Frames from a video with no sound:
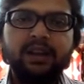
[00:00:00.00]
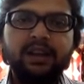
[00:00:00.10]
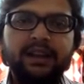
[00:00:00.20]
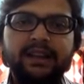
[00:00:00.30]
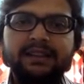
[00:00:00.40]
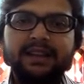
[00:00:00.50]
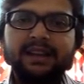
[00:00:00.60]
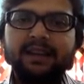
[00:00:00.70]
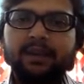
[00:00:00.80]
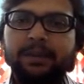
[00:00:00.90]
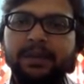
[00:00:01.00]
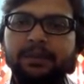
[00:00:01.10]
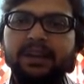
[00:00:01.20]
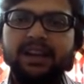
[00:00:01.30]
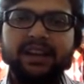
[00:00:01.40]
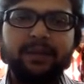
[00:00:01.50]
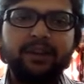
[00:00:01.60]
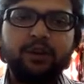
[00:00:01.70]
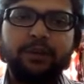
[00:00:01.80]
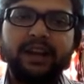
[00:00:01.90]
It's a clever people
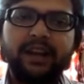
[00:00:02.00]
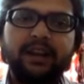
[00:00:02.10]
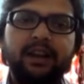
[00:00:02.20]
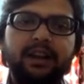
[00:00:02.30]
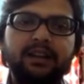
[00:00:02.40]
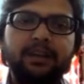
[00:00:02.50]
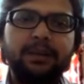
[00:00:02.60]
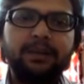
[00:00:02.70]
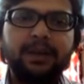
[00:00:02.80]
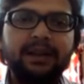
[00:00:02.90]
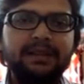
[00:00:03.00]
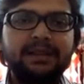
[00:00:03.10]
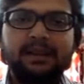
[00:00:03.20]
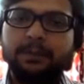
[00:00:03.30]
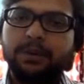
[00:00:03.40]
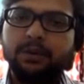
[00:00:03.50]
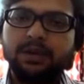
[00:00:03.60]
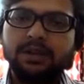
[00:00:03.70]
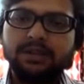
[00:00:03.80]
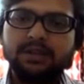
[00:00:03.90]
aiming to break other people's computers.